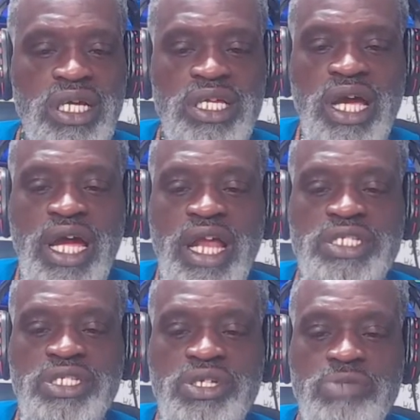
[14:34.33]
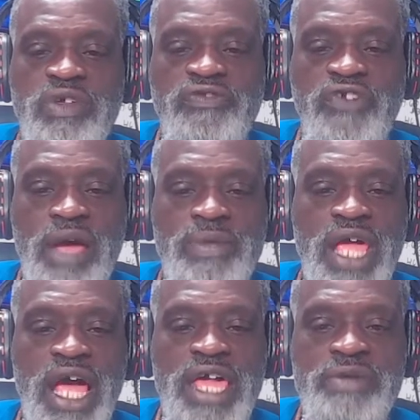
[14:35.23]
Y'all gotta excuse me, family.
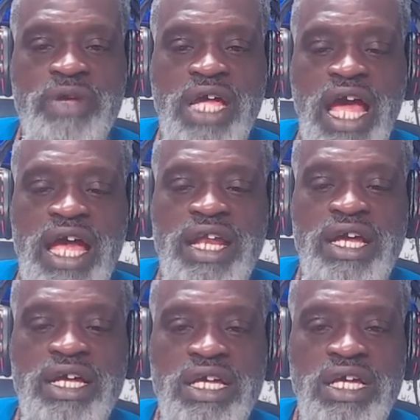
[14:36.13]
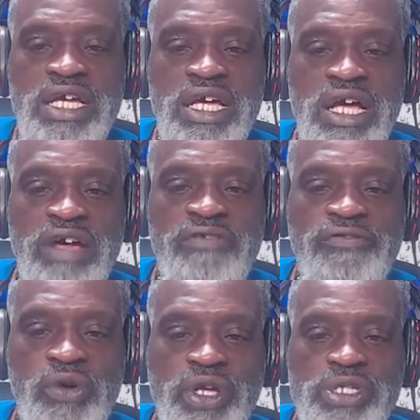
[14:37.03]
I am kinda
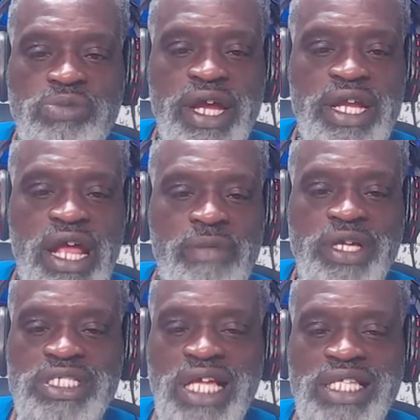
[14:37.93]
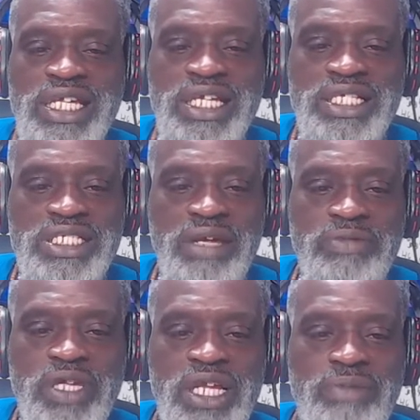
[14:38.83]
unfocused right now because I did
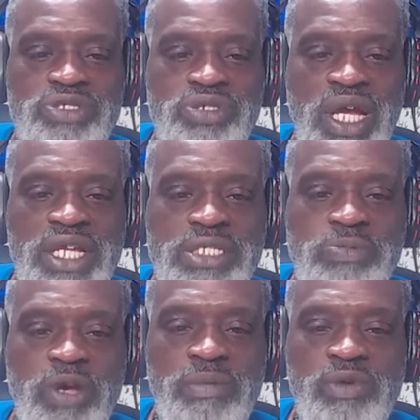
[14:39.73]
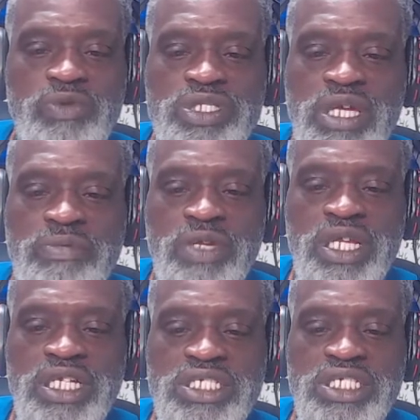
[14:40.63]
something. I'm trying to experiment with something
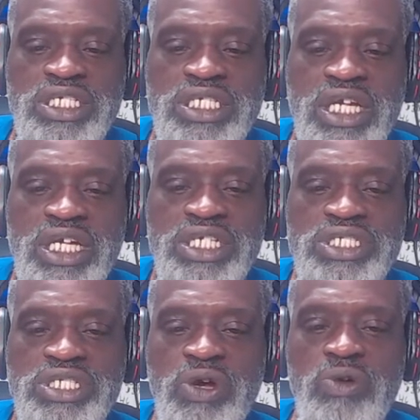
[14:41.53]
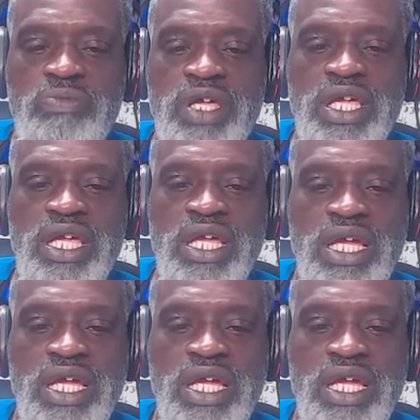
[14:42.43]
and it just showed me